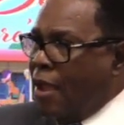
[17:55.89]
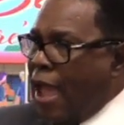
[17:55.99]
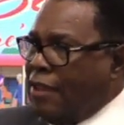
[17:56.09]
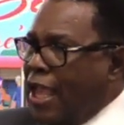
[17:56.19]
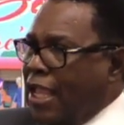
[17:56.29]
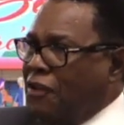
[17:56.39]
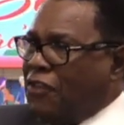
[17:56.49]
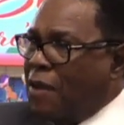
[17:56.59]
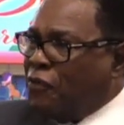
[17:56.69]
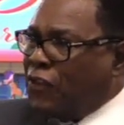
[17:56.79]
and they give
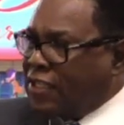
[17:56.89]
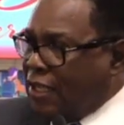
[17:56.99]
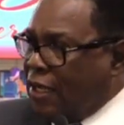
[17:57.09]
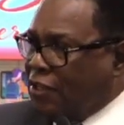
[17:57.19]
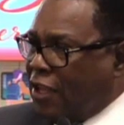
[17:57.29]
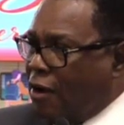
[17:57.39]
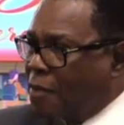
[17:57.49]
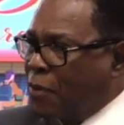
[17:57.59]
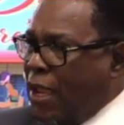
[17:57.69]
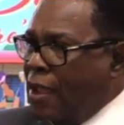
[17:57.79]
them physical
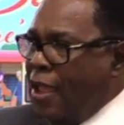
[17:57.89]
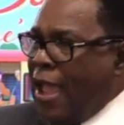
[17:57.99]
therapy